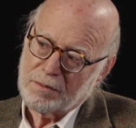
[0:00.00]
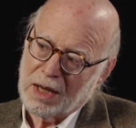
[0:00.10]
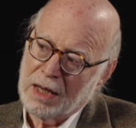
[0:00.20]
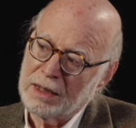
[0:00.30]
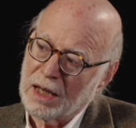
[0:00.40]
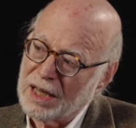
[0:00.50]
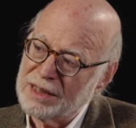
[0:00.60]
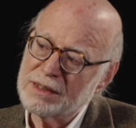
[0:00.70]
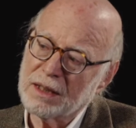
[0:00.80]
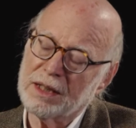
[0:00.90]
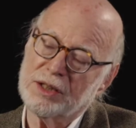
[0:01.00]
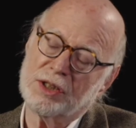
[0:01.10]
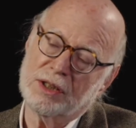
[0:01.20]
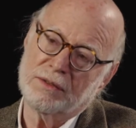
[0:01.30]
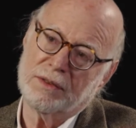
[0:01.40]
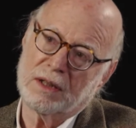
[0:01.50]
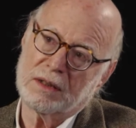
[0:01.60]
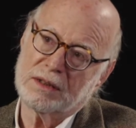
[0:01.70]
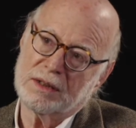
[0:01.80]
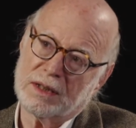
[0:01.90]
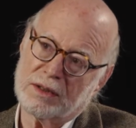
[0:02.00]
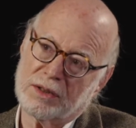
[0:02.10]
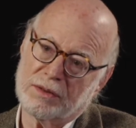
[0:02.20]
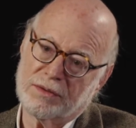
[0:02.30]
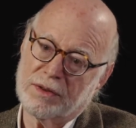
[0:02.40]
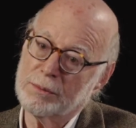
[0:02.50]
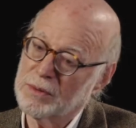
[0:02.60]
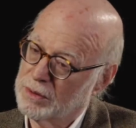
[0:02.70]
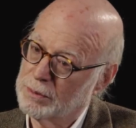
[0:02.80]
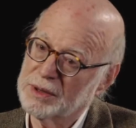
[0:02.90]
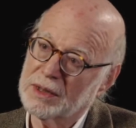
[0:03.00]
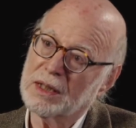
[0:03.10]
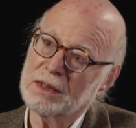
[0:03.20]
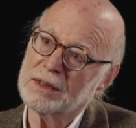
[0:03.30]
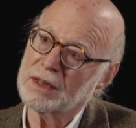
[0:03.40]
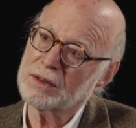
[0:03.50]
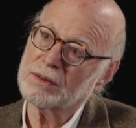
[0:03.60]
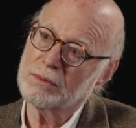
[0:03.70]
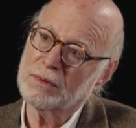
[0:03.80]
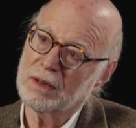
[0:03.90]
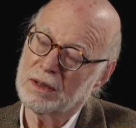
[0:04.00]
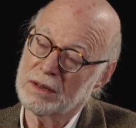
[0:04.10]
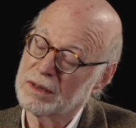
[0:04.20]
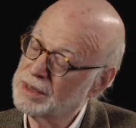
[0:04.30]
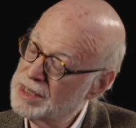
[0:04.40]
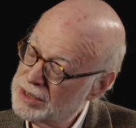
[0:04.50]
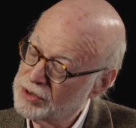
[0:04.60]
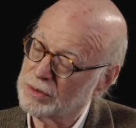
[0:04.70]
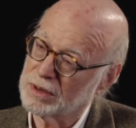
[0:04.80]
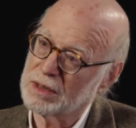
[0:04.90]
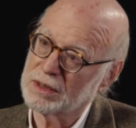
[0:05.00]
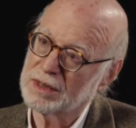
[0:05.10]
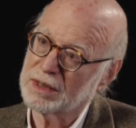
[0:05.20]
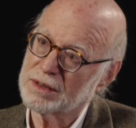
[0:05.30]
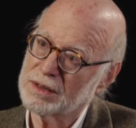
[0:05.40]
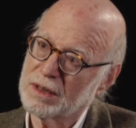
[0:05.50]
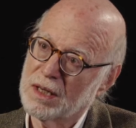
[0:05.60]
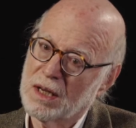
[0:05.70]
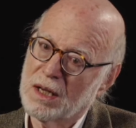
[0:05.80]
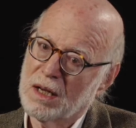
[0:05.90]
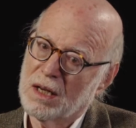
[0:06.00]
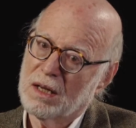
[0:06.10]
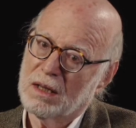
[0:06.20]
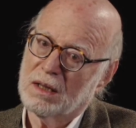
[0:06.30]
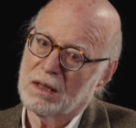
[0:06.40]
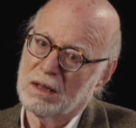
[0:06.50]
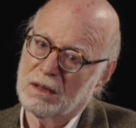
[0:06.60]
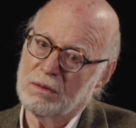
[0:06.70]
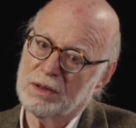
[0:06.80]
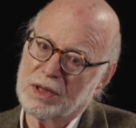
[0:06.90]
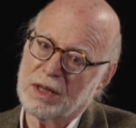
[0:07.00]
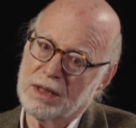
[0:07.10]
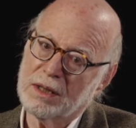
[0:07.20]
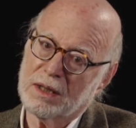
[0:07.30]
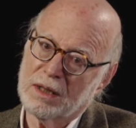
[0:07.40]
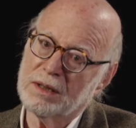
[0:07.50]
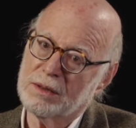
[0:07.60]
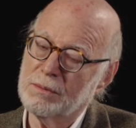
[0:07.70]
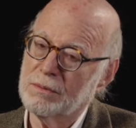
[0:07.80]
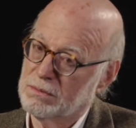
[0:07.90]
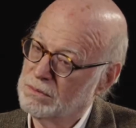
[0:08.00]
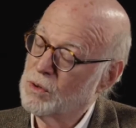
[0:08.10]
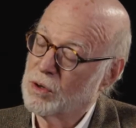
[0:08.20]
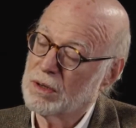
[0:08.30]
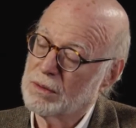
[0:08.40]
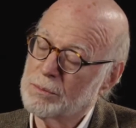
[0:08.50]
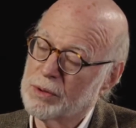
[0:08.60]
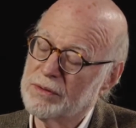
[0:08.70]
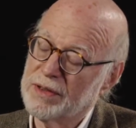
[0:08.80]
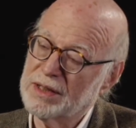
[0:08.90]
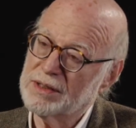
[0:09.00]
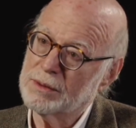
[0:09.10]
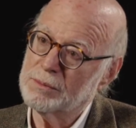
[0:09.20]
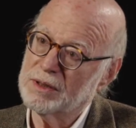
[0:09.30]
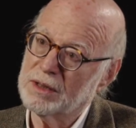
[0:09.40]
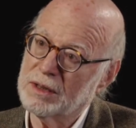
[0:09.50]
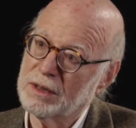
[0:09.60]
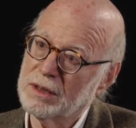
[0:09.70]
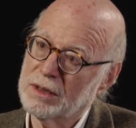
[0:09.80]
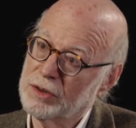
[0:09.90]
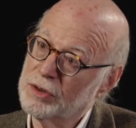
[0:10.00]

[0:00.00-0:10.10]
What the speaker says: and isolation of architecture from the urban context and the natural context, which I think is more pervasive in